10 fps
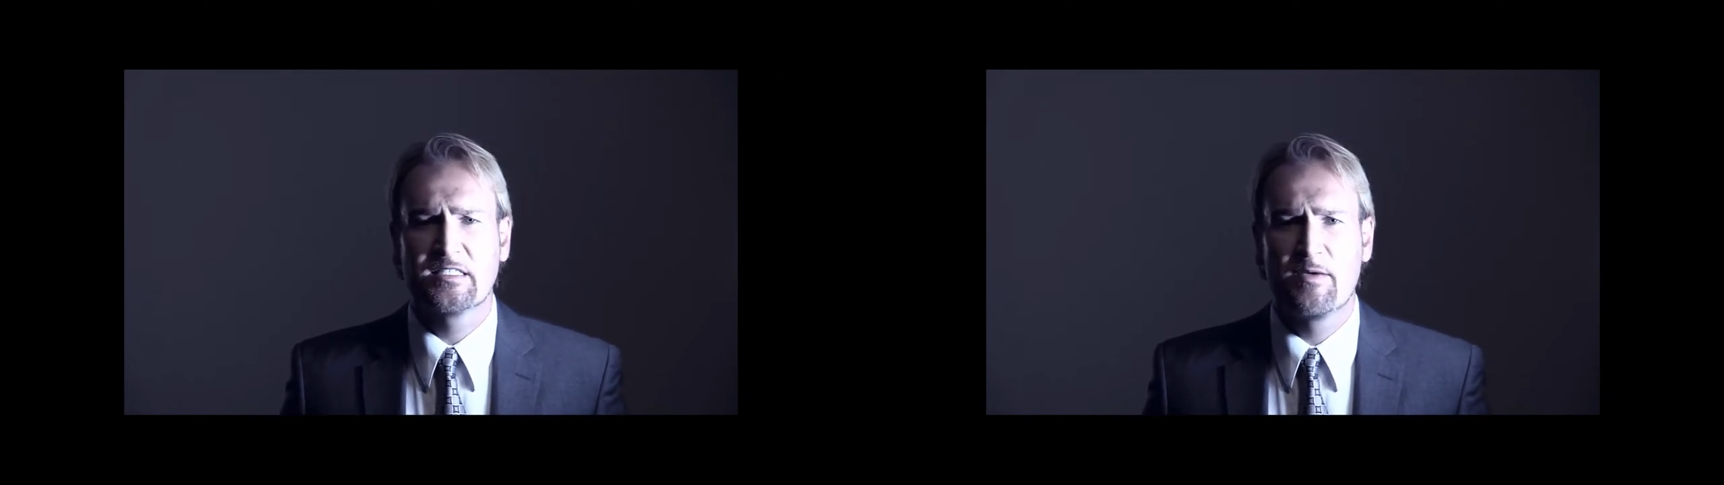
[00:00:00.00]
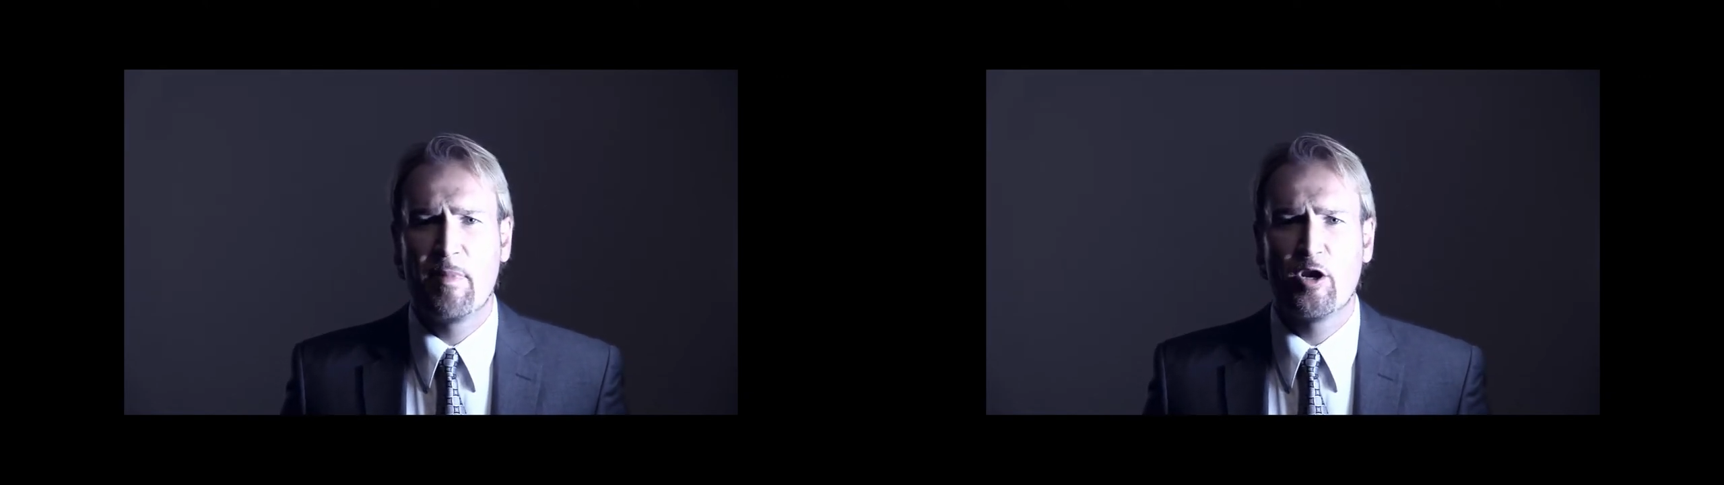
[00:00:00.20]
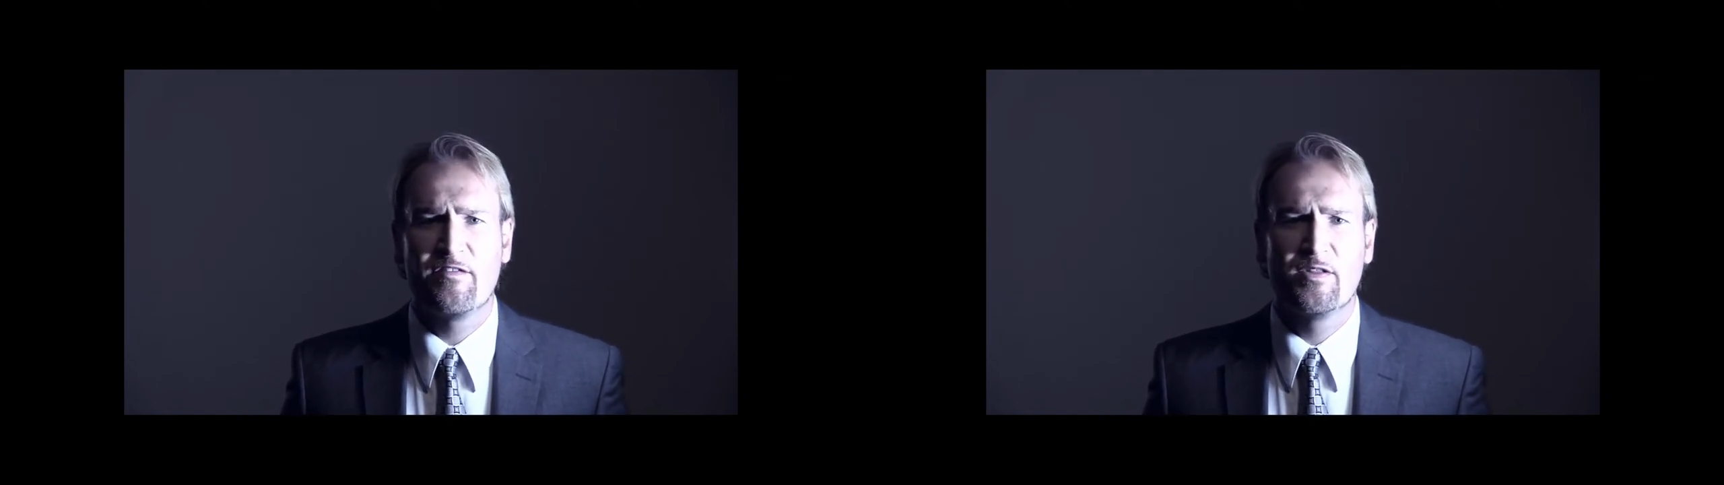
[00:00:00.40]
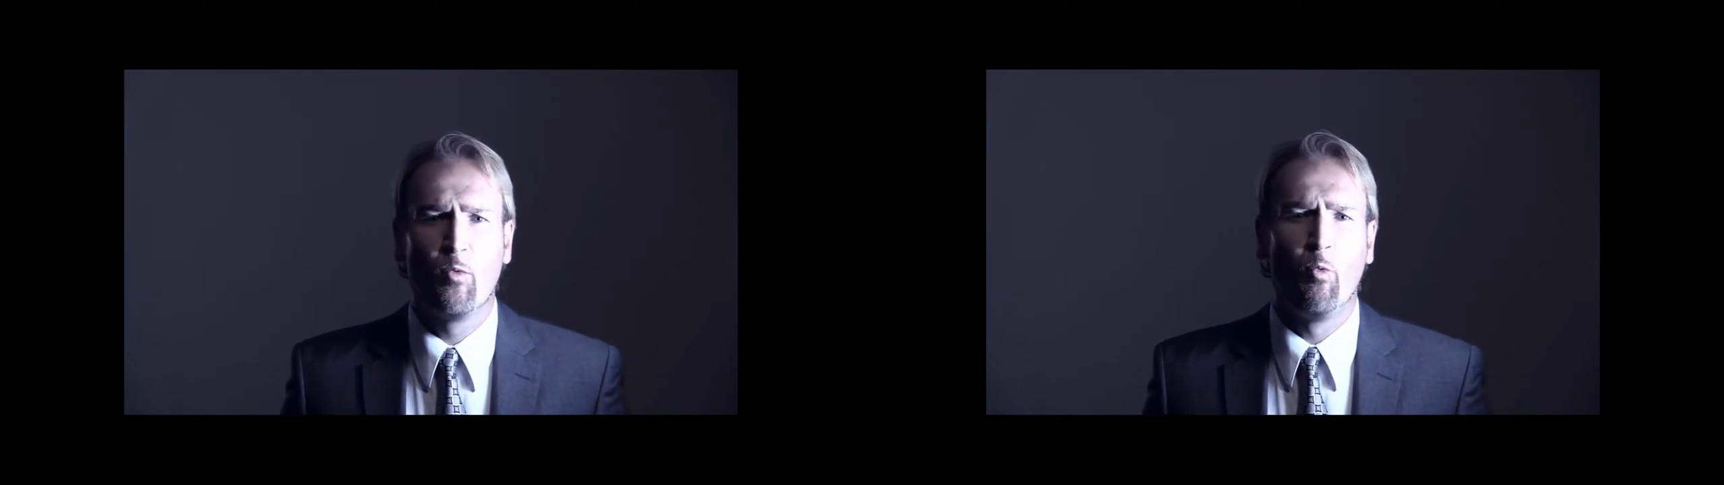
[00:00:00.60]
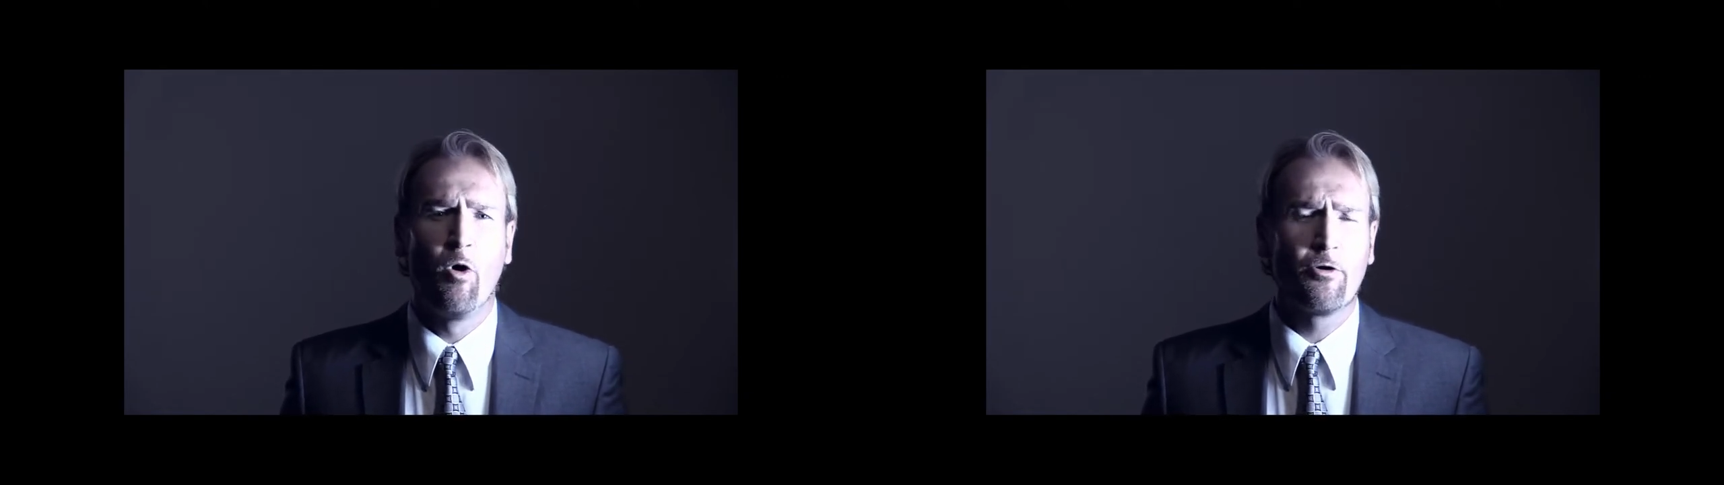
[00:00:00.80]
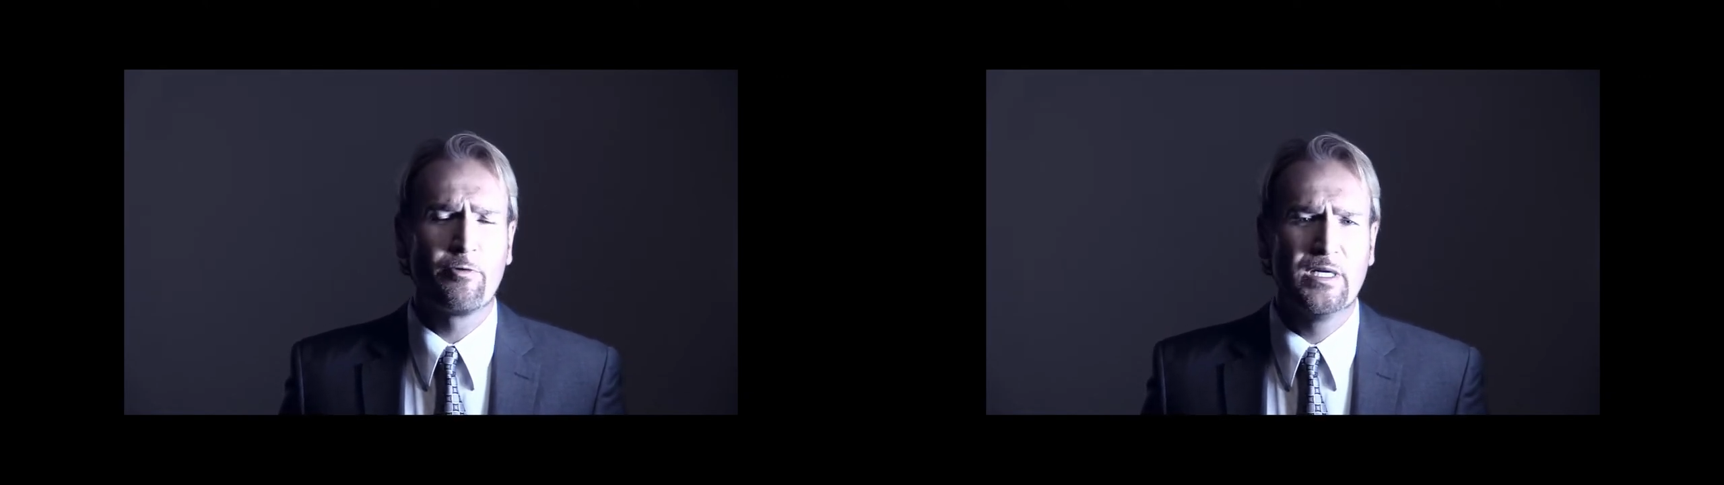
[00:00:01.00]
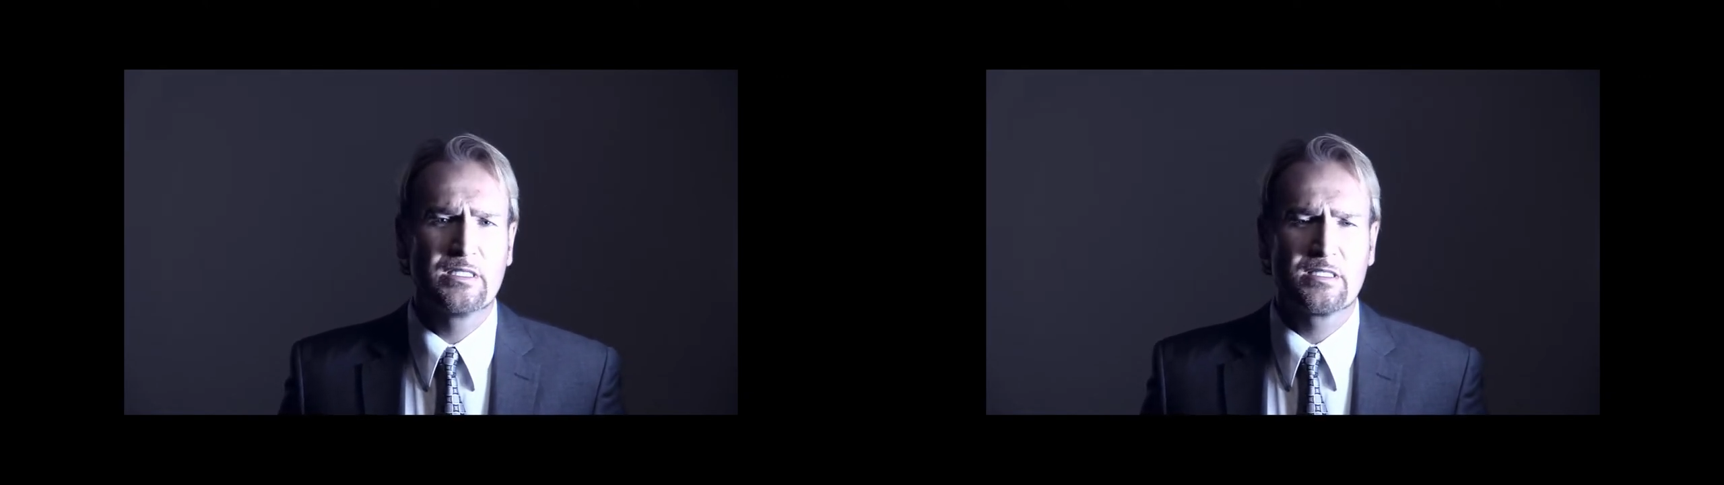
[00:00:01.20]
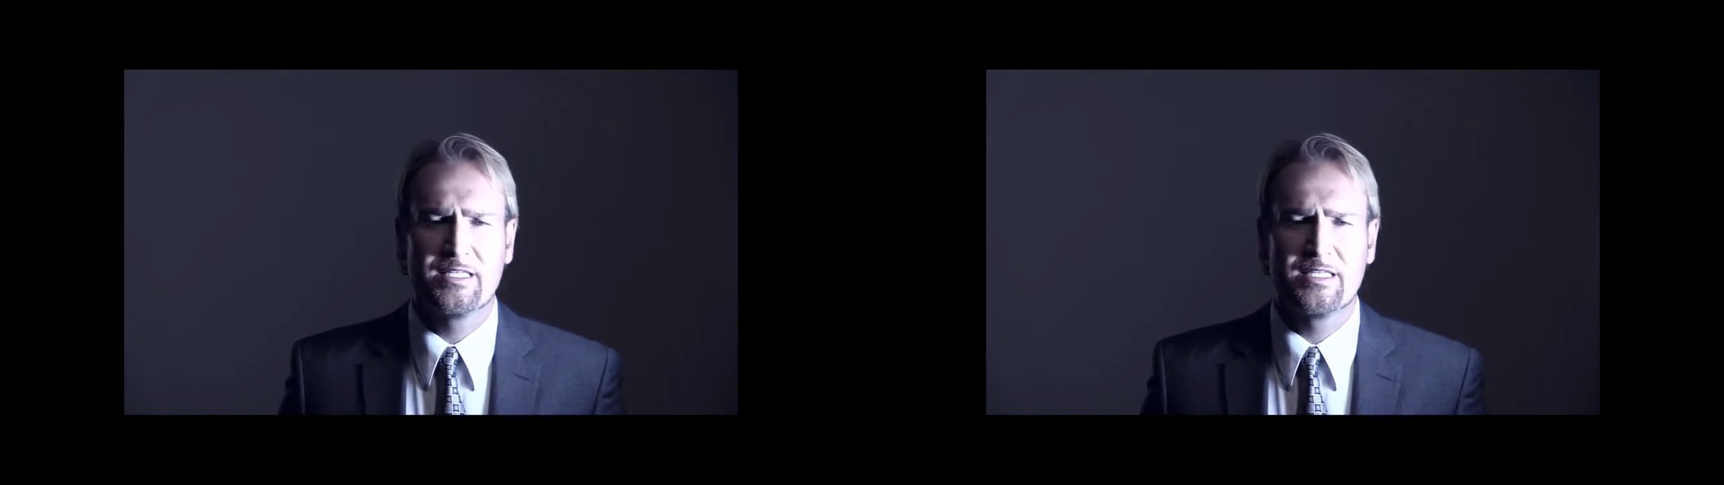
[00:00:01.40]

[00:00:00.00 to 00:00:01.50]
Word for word: that it might not even warrant